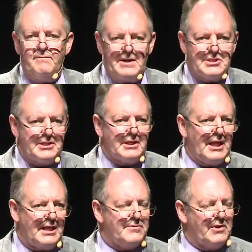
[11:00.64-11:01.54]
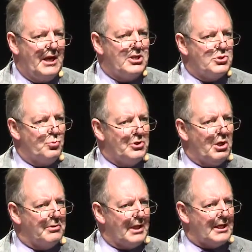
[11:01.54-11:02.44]
faceted classification, we
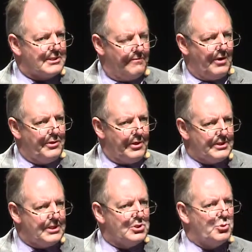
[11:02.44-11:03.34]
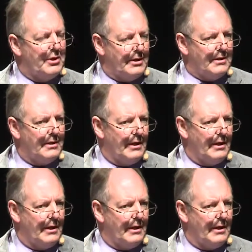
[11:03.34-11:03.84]
don't classify things into a,